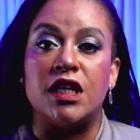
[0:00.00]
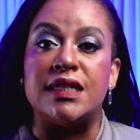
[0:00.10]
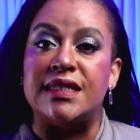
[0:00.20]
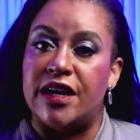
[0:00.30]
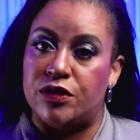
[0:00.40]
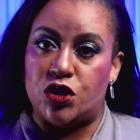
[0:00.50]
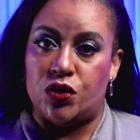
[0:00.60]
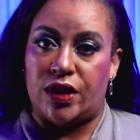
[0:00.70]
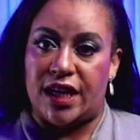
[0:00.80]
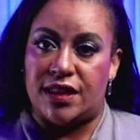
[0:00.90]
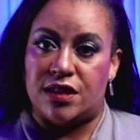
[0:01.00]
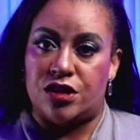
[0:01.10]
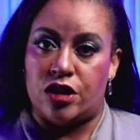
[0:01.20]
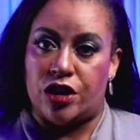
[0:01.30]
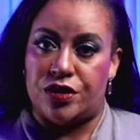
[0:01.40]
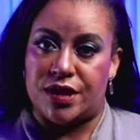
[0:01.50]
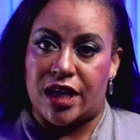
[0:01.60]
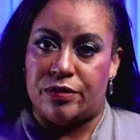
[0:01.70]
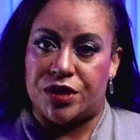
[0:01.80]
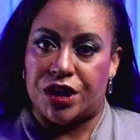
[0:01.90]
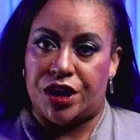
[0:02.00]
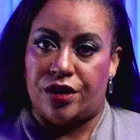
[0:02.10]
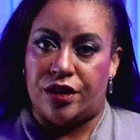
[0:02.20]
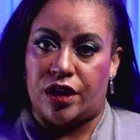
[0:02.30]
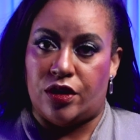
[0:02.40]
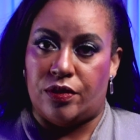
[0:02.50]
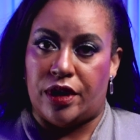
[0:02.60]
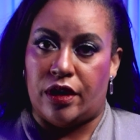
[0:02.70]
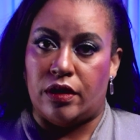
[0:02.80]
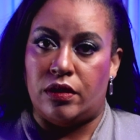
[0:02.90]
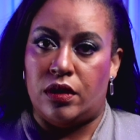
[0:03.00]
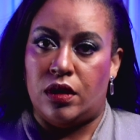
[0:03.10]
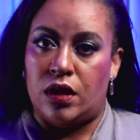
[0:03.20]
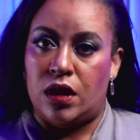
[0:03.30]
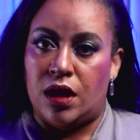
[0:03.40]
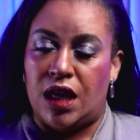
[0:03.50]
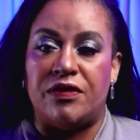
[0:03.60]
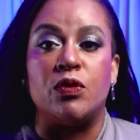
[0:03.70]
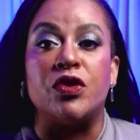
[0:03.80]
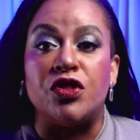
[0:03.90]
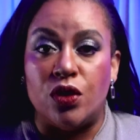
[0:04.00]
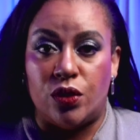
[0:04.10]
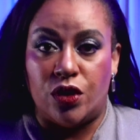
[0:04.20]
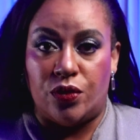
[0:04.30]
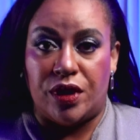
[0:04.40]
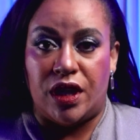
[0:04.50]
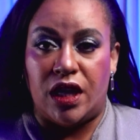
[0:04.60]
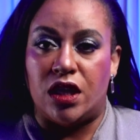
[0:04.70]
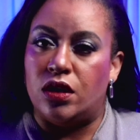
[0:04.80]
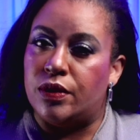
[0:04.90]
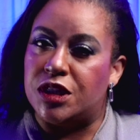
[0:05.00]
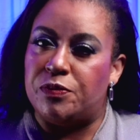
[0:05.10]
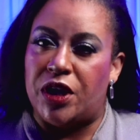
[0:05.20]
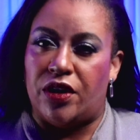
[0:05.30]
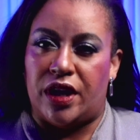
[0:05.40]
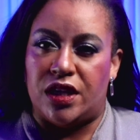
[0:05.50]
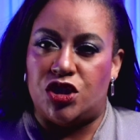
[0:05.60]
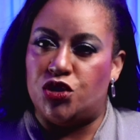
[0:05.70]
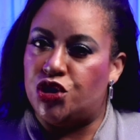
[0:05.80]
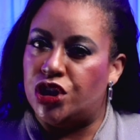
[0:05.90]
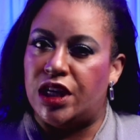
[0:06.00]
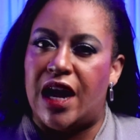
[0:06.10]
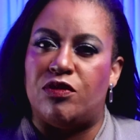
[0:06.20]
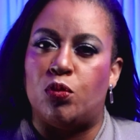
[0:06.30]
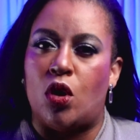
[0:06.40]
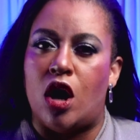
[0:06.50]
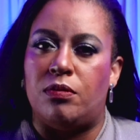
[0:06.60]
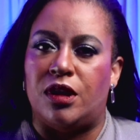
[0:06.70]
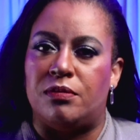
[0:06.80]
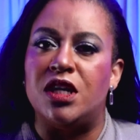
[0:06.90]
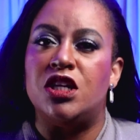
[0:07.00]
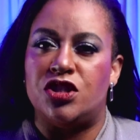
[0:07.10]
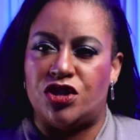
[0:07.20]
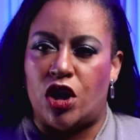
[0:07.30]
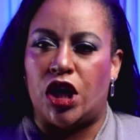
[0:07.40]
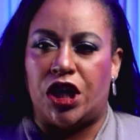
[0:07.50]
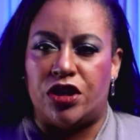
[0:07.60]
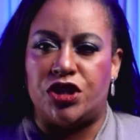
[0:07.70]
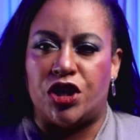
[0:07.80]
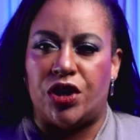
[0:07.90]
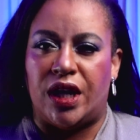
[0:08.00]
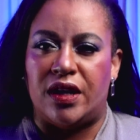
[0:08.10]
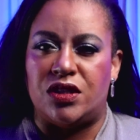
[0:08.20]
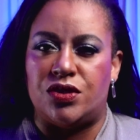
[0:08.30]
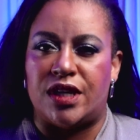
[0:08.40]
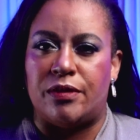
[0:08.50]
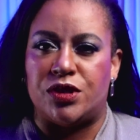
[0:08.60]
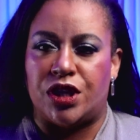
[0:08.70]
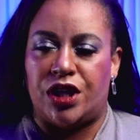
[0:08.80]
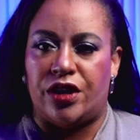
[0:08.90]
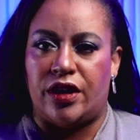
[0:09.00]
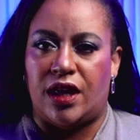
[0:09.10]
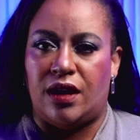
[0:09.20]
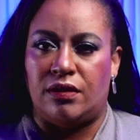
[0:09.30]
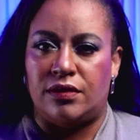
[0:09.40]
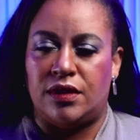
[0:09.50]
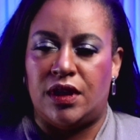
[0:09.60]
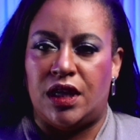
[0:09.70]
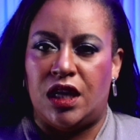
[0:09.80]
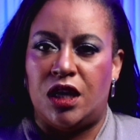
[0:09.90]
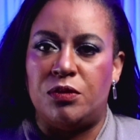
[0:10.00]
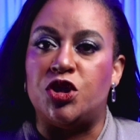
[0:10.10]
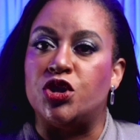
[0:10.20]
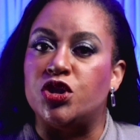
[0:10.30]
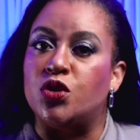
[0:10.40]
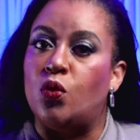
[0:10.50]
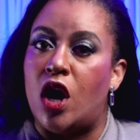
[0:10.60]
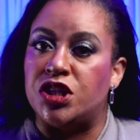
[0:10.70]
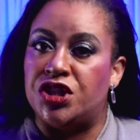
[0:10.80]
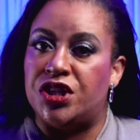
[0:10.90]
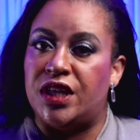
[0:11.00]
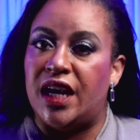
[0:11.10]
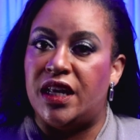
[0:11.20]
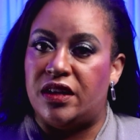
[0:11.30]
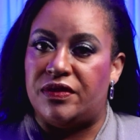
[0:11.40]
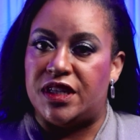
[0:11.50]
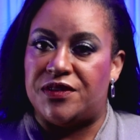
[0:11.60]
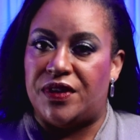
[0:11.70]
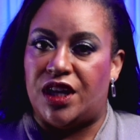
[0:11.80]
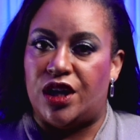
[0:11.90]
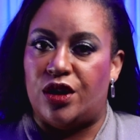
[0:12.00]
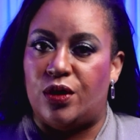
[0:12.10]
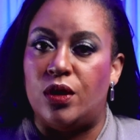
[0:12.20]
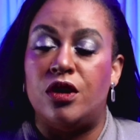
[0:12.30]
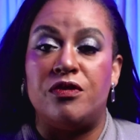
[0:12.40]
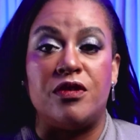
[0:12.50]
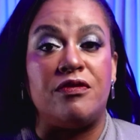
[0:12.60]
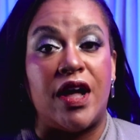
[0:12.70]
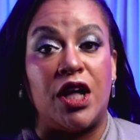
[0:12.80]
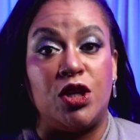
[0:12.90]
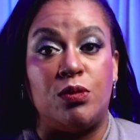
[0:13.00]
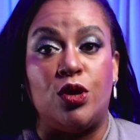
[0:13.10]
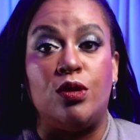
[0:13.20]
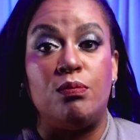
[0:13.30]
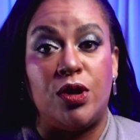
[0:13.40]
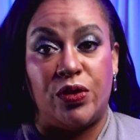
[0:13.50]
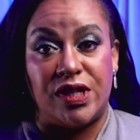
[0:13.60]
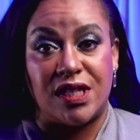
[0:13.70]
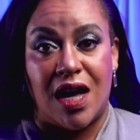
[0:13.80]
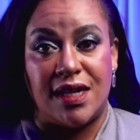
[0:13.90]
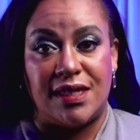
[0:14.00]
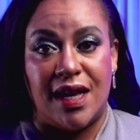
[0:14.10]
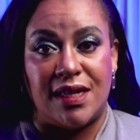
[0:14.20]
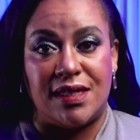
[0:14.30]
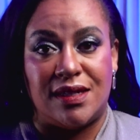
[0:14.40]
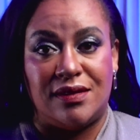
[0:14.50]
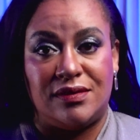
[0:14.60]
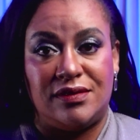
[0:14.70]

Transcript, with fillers: It's never too late to start your cybersecurity career. Even with no degree and no experience, you shouldn't have a problem starting your journey into cybersecurity. Be sure to watch to the end of this video for valuable bonus content.